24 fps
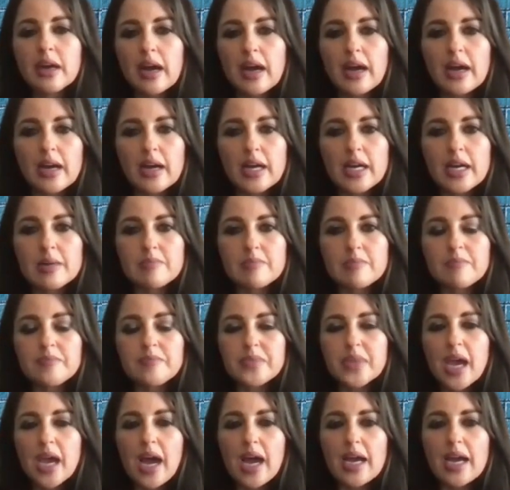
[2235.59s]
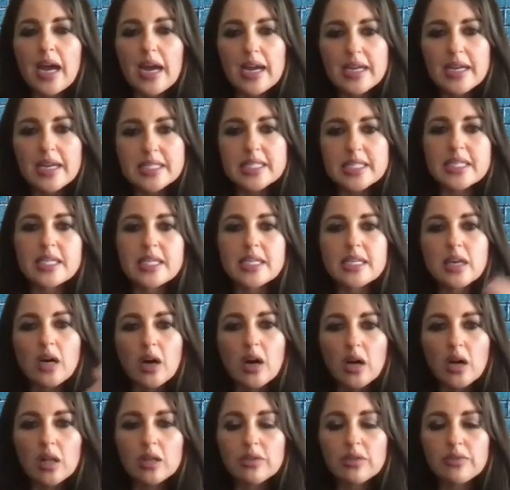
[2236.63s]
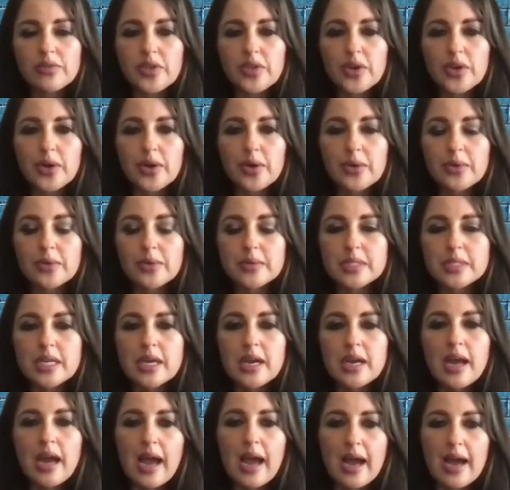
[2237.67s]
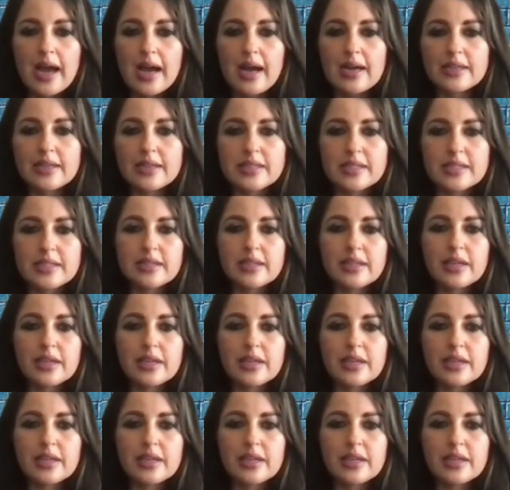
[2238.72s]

mm-hmm. Um, I, I, see all of those as,